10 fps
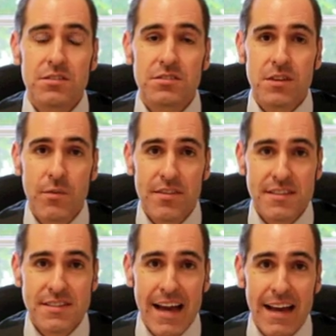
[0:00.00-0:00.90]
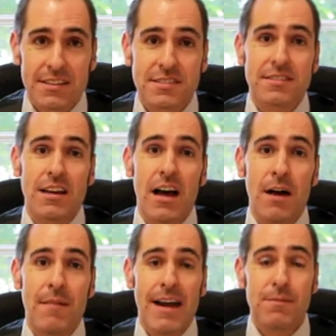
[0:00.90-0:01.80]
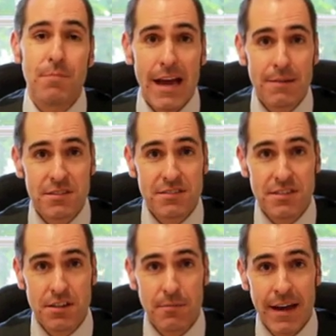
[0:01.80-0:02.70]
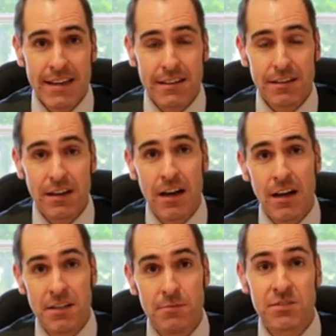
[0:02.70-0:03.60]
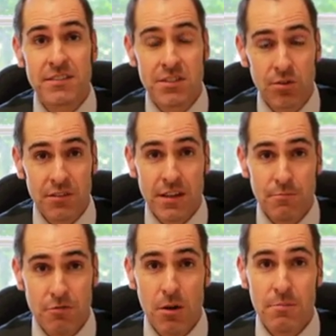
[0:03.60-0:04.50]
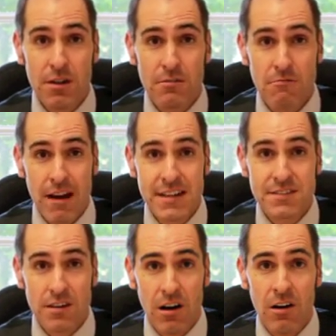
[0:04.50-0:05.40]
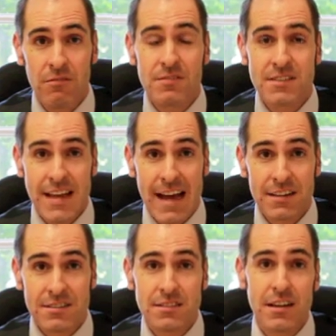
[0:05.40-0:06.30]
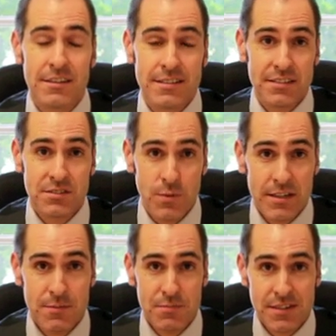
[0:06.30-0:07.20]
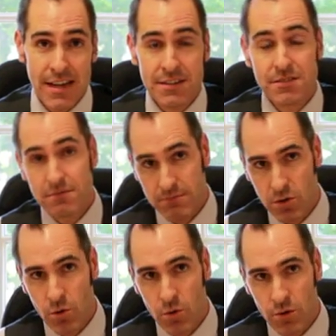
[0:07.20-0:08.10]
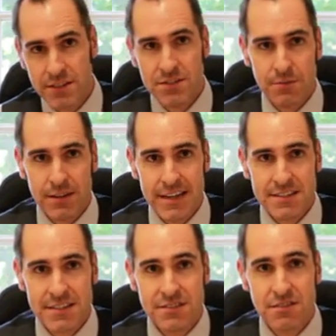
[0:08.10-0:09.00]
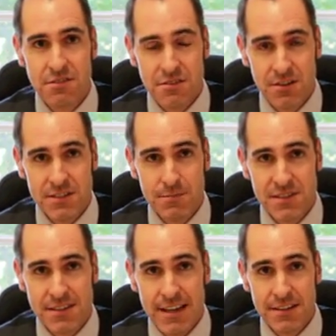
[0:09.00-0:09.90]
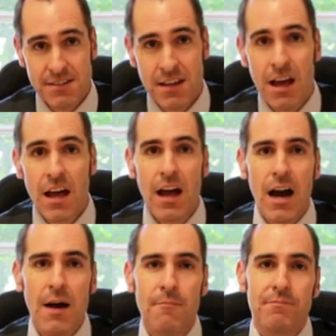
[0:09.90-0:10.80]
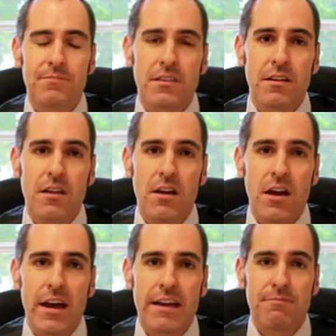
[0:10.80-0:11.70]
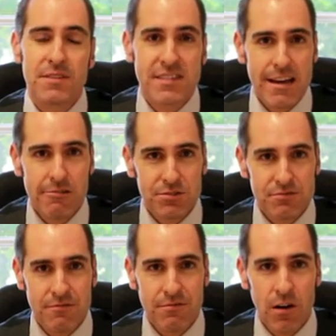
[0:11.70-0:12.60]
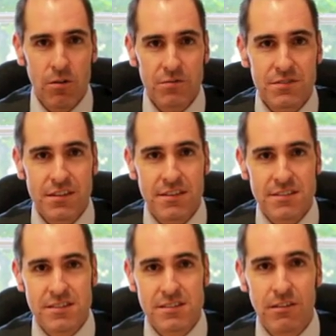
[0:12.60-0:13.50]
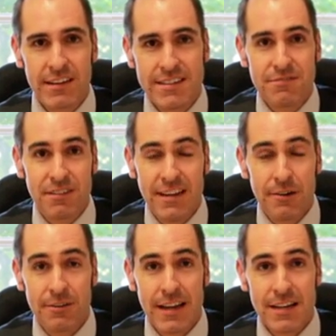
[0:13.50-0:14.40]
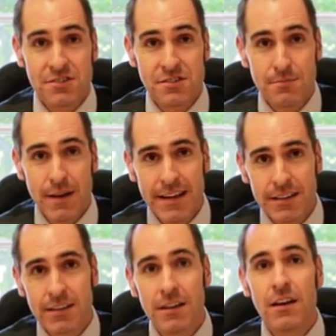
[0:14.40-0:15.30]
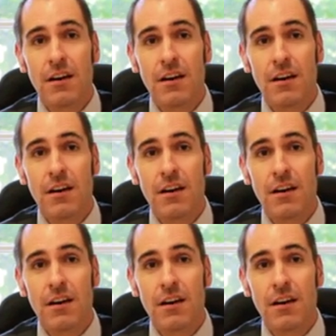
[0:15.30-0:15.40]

So with the tax, any payments that you make, you must deduct the appropriate rate of tax. So that's 20% or in some cases 30%. If materials are involved, there's a slightly different calculation to make.